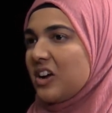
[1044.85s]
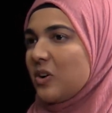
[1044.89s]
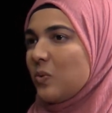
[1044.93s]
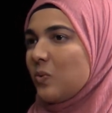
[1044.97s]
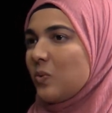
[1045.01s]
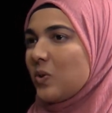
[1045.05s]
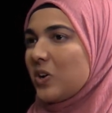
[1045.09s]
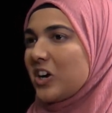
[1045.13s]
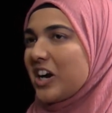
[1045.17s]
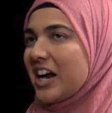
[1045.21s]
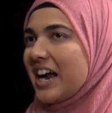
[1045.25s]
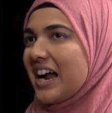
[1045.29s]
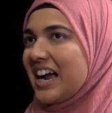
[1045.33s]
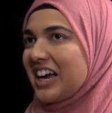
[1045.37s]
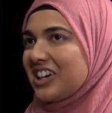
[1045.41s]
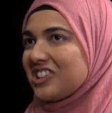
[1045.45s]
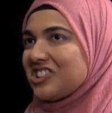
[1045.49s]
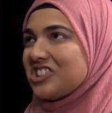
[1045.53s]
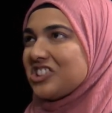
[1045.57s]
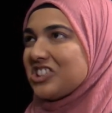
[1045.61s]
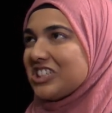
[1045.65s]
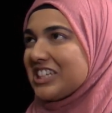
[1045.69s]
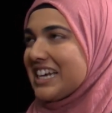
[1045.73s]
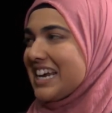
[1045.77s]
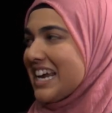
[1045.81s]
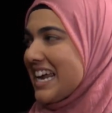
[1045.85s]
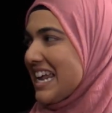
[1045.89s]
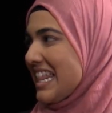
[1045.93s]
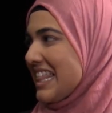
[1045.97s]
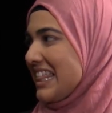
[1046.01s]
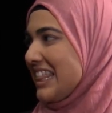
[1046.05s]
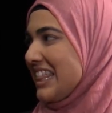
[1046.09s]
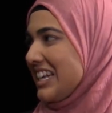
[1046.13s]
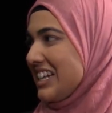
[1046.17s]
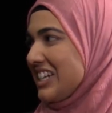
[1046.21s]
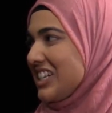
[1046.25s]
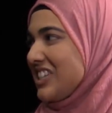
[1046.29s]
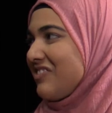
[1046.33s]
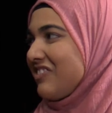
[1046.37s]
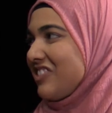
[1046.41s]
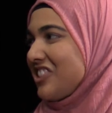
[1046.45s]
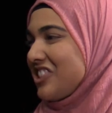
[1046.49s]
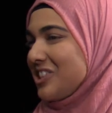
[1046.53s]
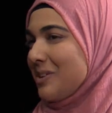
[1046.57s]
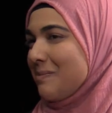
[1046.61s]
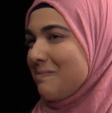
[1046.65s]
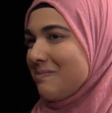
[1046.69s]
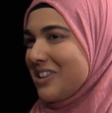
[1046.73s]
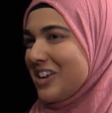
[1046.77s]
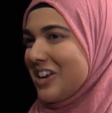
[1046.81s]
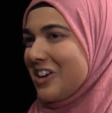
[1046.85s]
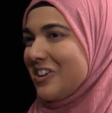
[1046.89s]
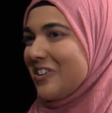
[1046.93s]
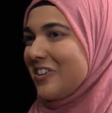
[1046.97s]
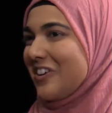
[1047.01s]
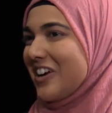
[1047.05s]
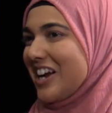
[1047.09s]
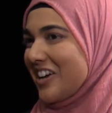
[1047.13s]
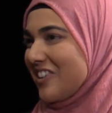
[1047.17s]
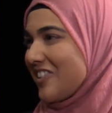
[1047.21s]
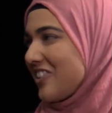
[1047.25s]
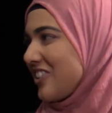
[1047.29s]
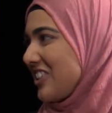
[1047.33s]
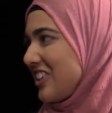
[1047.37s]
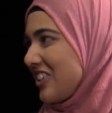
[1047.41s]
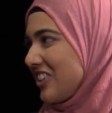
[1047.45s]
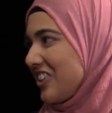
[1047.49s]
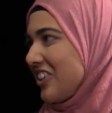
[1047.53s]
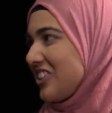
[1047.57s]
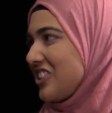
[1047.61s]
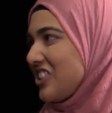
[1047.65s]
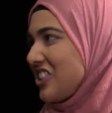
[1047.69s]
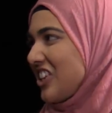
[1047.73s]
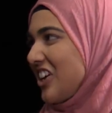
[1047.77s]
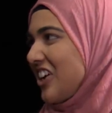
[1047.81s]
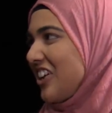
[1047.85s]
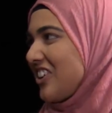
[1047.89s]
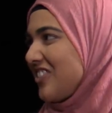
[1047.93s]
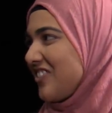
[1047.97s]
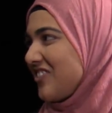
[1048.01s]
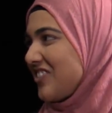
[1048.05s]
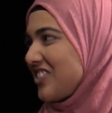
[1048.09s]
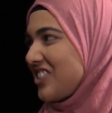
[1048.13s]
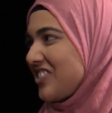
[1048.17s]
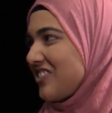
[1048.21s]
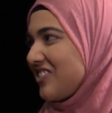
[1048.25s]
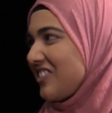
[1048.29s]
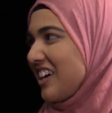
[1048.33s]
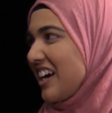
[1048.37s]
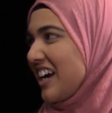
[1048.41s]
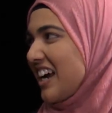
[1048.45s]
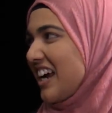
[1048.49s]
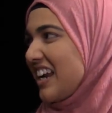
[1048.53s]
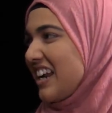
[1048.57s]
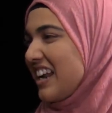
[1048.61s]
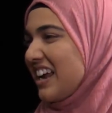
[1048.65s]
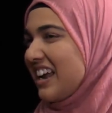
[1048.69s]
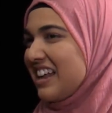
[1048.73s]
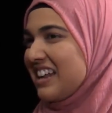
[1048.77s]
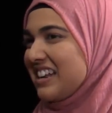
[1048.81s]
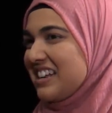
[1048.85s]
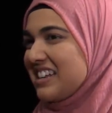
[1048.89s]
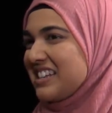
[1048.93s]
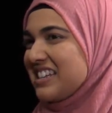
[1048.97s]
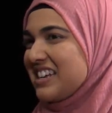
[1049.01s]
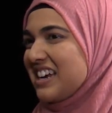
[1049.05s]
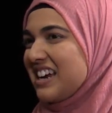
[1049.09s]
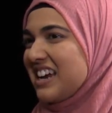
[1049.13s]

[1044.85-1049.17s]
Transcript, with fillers: we're actually in this for something greater than ourselves, right? And